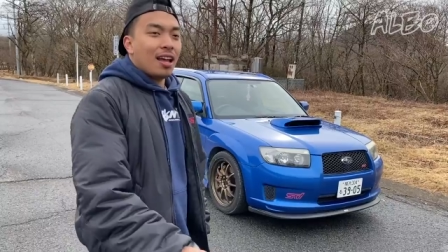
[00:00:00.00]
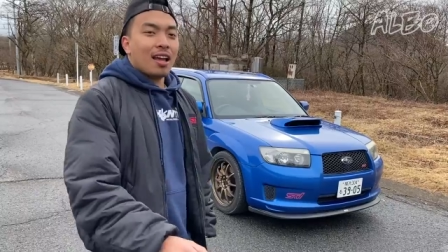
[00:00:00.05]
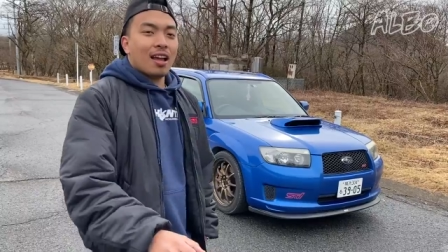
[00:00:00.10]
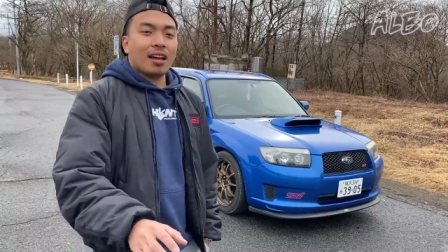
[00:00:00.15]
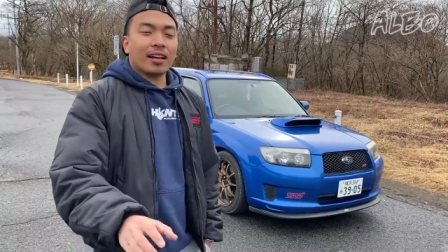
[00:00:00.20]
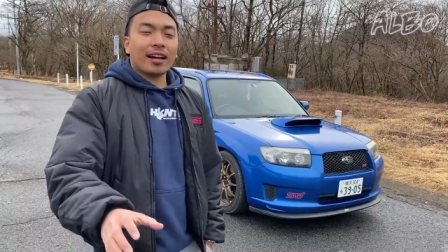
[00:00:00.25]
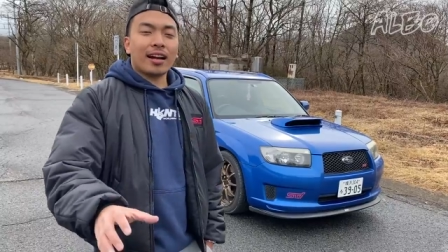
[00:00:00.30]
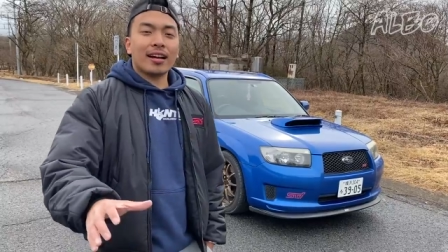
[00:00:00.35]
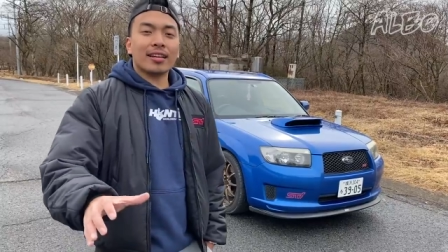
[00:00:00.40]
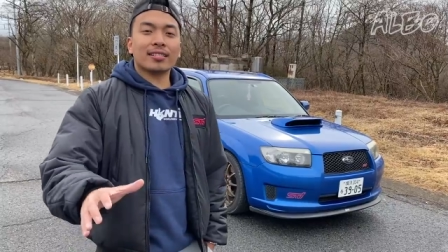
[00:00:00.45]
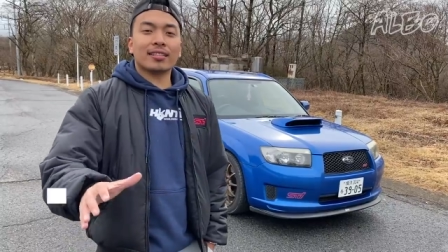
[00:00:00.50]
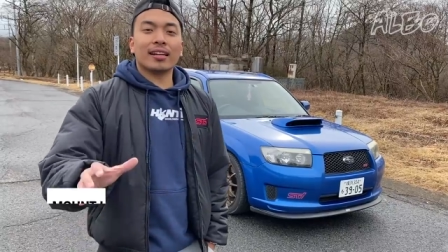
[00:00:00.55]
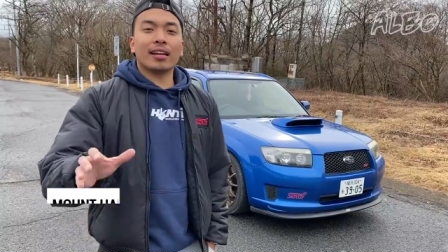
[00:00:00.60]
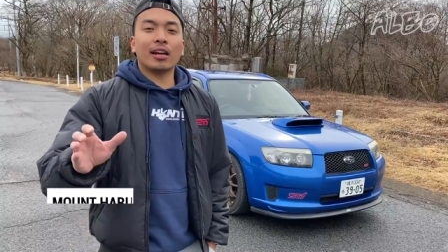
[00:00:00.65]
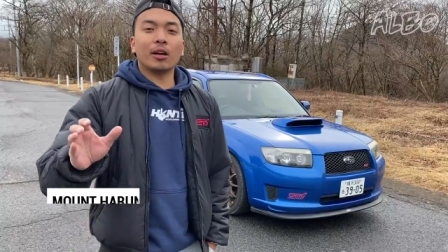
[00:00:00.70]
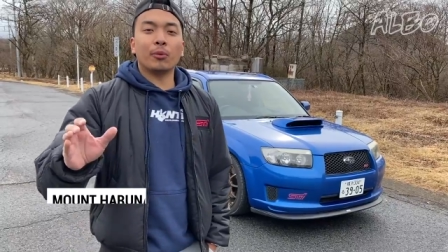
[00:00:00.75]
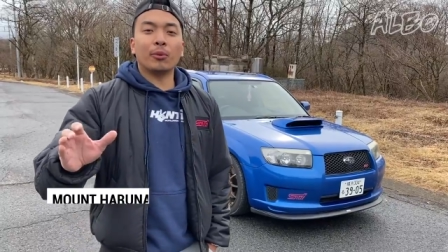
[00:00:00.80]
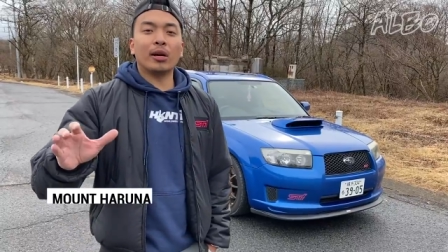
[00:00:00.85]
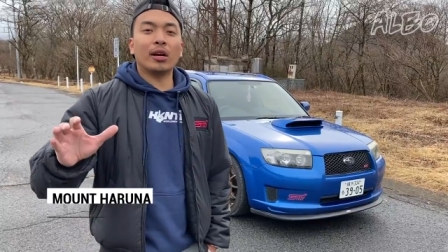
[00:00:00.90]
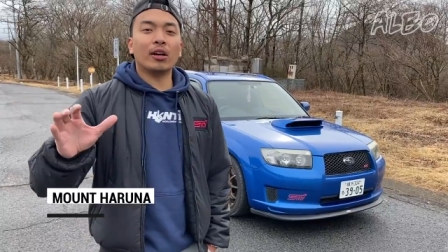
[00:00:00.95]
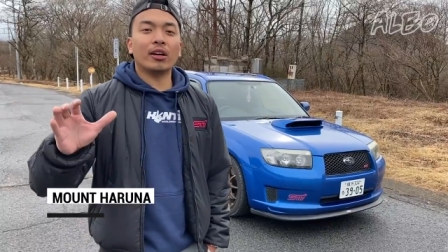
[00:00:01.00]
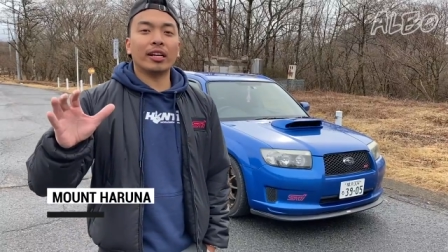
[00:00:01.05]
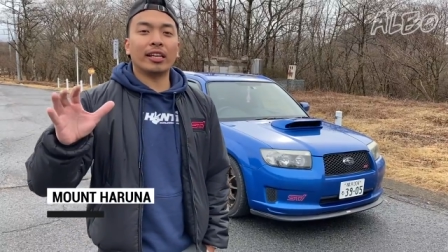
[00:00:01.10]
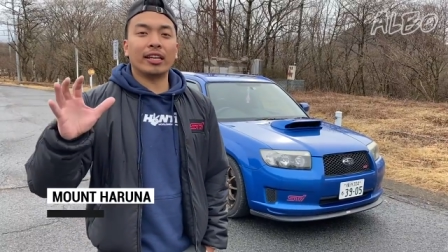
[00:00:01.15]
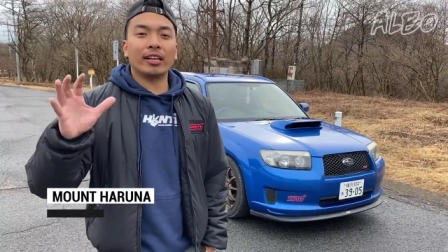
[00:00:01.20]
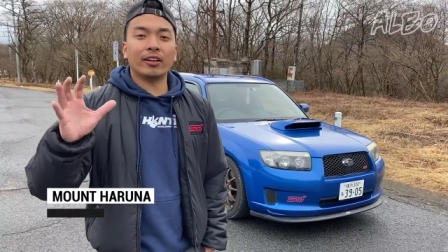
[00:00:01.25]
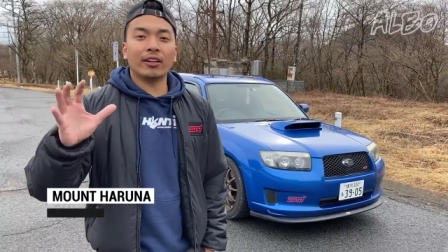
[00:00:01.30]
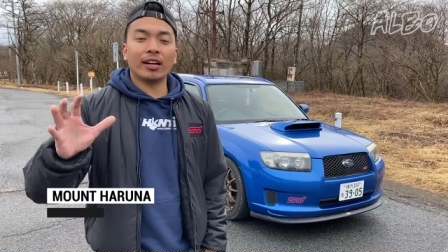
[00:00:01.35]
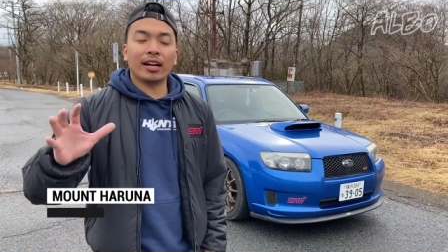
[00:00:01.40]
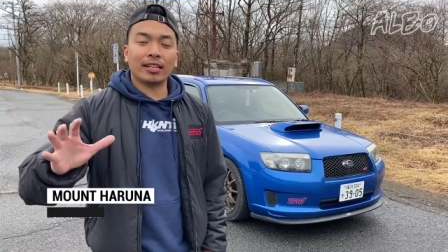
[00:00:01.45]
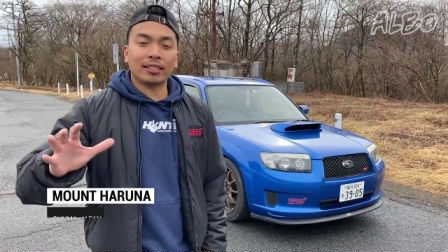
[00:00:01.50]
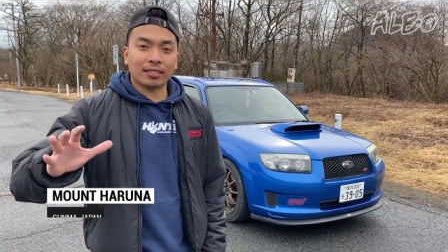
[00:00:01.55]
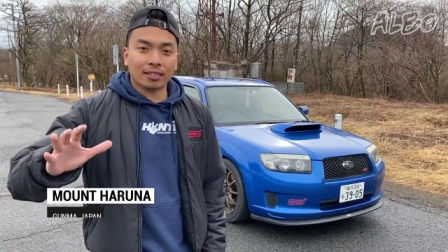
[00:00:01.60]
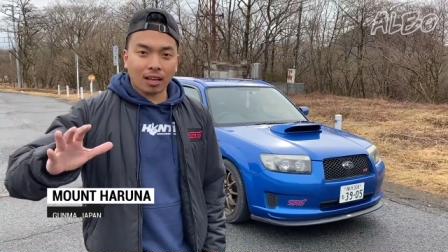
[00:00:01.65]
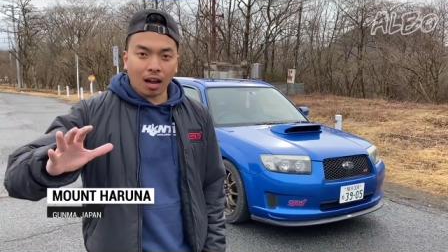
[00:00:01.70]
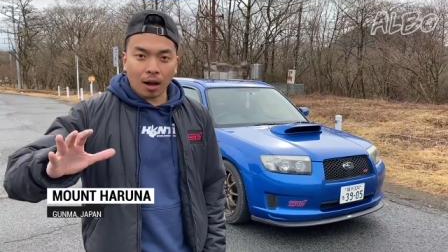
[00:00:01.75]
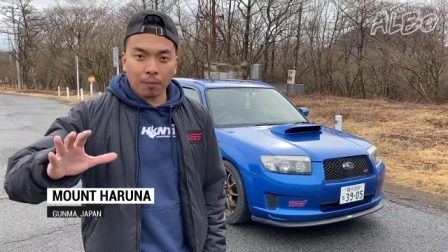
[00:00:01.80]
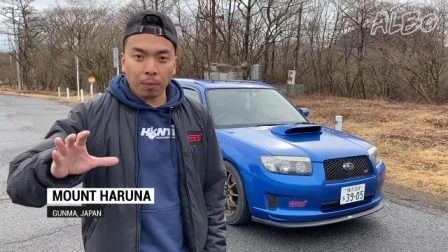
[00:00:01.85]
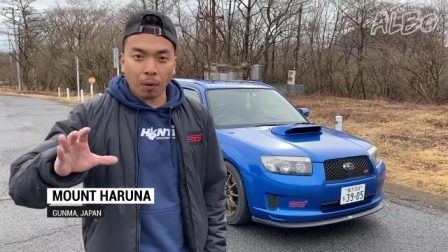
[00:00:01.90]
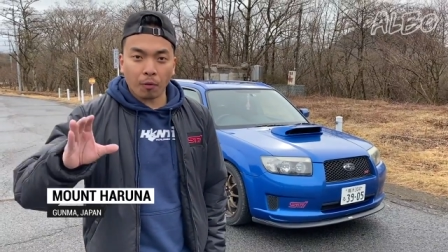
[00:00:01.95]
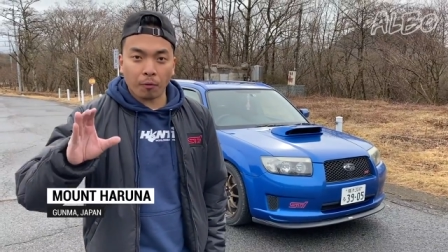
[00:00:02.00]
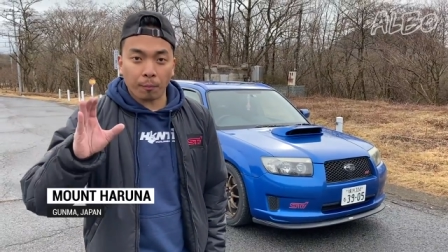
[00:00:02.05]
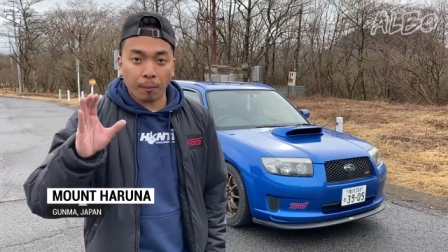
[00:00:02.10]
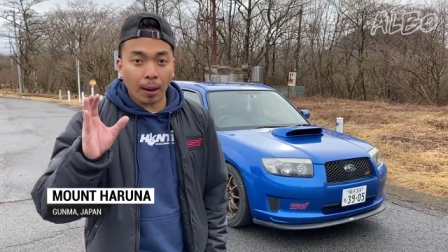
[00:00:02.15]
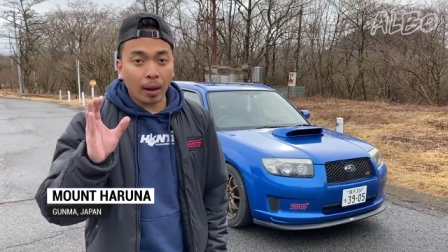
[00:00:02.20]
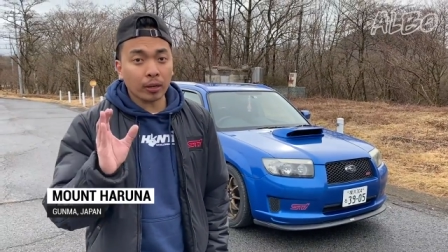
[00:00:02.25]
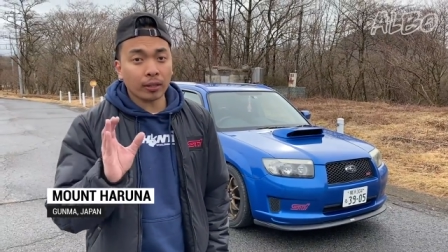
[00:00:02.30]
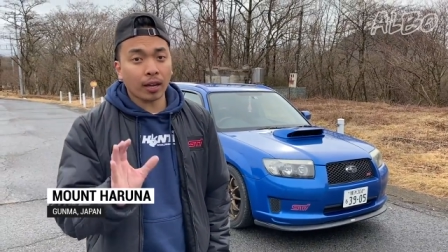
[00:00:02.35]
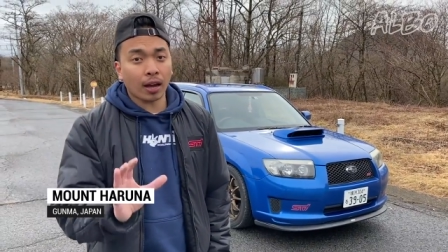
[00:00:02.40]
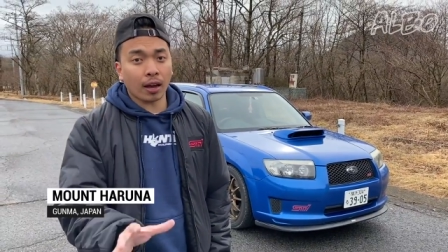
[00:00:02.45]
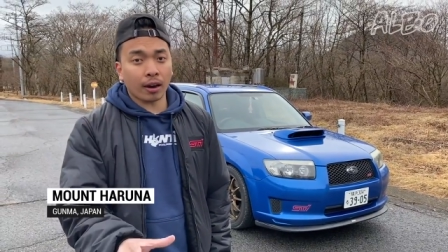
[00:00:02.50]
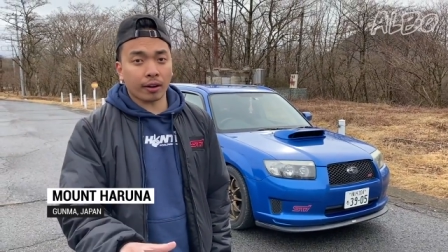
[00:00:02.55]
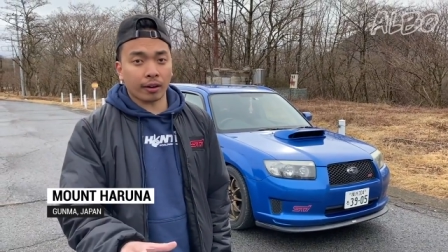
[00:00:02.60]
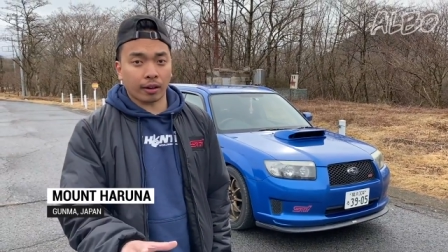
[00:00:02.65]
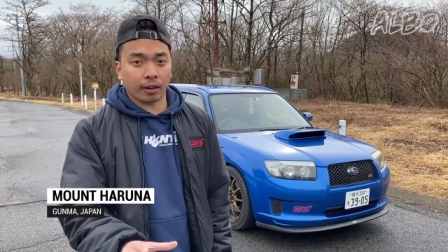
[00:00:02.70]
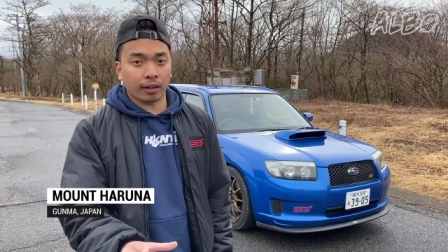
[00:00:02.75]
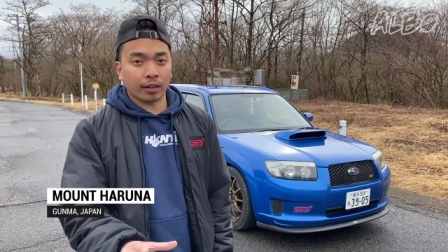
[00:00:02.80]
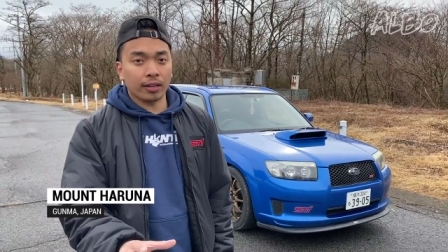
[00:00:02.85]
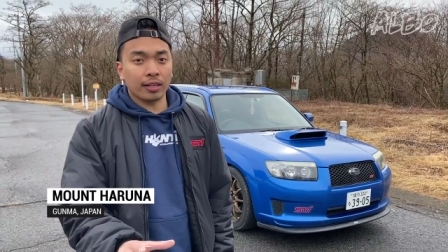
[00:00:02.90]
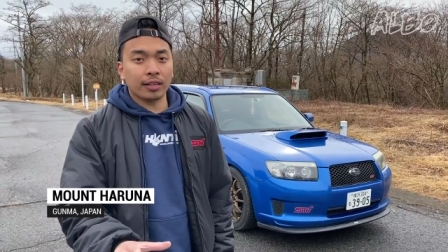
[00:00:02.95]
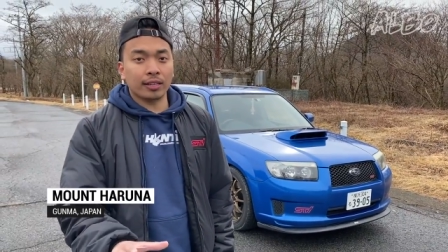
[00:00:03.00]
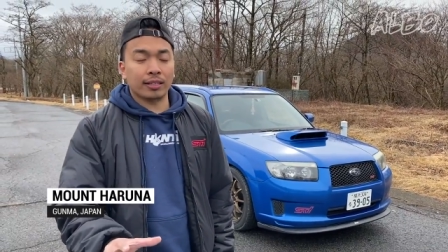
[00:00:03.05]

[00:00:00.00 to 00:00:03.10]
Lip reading: Hey guys, today we are here at the top of Mount Haruna.